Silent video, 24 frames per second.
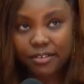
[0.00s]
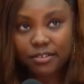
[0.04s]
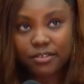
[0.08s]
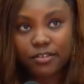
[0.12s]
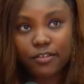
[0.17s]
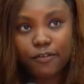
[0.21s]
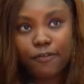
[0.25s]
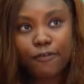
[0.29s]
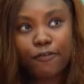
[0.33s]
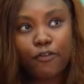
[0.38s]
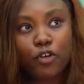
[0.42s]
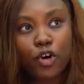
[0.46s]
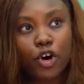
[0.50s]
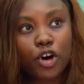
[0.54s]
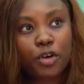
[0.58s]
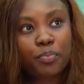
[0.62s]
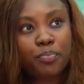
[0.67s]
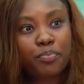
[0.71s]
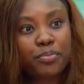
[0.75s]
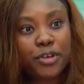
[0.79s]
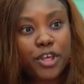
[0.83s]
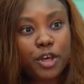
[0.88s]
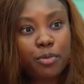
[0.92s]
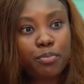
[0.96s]
for
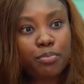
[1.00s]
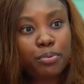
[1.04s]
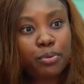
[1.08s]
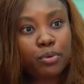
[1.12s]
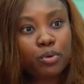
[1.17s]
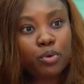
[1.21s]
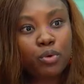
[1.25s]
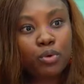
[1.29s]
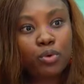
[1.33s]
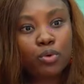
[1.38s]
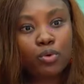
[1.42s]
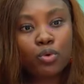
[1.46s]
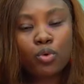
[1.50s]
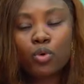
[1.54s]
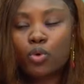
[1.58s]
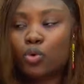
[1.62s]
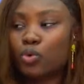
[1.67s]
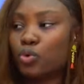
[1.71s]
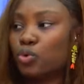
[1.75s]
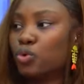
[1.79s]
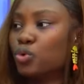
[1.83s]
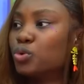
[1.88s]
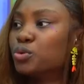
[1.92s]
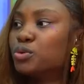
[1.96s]
people
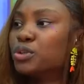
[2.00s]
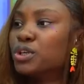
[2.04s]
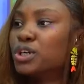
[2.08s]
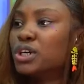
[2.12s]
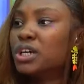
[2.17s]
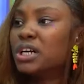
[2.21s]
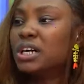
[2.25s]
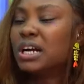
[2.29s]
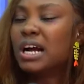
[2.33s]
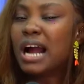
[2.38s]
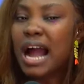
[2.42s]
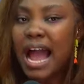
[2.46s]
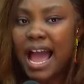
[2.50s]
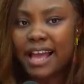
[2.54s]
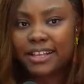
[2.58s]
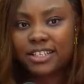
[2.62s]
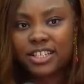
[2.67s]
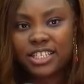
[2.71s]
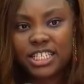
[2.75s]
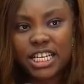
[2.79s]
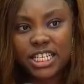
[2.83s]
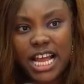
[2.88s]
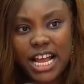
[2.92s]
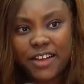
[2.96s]
who, I,
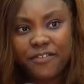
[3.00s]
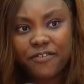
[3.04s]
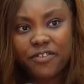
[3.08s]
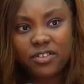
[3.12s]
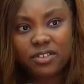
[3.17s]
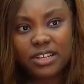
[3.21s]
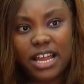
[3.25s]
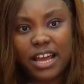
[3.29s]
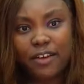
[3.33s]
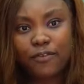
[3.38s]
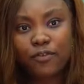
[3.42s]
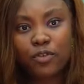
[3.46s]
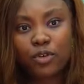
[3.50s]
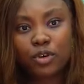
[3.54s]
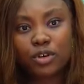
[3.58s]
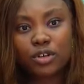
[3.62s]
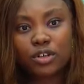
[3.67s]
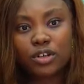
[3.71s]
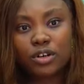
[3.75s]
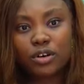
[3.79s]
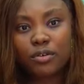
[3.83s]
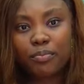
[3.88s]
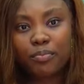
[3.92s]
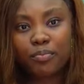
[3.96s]
I feel like for
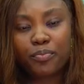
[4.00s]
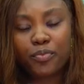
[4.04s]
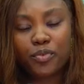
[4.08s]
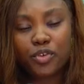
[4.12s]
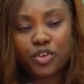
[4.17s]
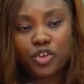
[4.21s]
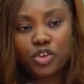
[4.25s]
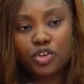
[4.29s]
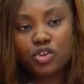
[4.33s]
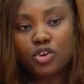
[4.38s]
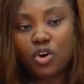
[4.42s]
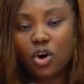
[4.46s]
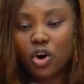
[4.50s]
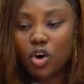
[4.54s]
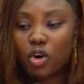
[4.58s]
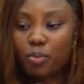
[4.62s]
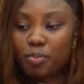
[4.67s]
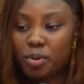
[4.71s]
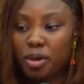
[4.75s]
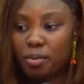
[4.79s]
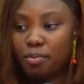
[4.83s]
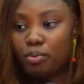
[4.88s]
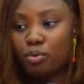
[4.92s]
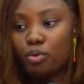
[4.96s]
young
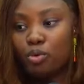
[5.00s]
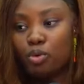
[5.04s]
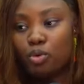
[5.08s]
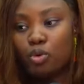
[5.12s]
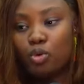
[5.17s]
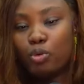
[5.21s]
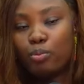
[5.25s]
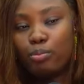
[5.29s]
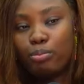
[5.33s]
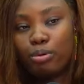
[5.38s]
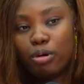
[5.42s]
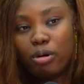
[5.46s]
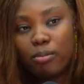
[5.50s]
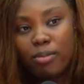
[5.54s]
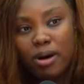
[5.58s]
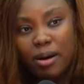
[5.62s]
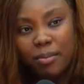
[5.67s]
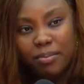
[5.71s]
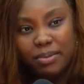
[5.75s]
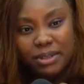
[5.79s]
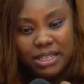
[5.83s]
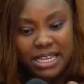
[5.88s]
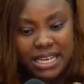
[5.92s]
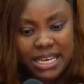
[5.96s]
people who
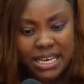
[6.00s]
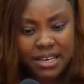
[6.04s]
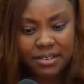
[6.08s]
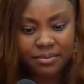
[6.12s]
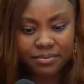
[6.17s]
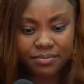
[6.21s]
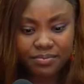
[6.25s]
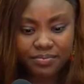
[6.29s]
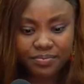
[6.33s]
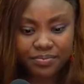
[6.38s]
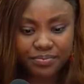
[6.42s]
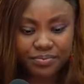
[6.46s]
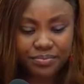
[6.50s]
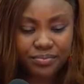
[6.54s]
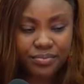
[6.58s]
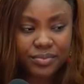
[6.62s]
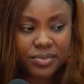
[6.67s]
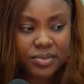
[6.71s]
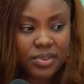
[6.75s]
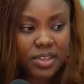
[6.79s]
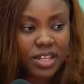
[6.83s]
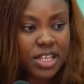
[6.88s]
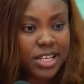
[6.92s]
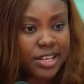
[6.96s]
probably
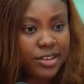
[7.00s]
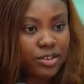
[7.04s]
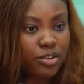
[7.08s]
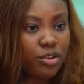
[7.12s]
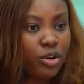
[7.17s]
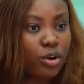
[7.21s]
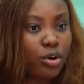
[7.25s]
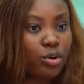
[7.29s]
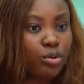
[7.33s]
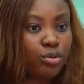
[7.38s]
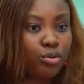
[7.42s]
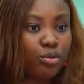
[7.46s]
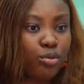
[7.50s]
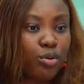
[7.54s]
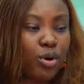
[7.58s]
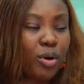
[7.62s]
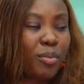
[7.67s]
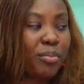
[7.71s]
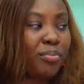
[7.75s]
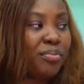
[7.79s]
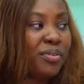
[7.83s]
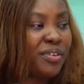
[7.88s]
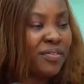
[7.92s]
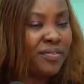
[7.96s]
did not grow up
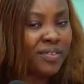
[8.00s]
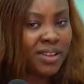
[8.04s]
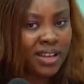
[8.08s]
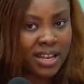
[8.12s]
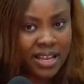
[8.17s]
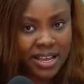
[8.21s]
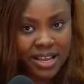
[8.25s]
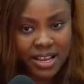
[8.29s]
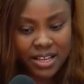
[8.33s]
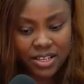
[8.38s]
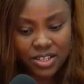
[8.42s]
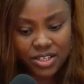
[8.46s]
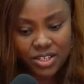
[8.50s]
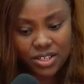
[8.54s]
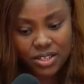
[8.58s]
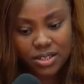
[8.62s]
privileged,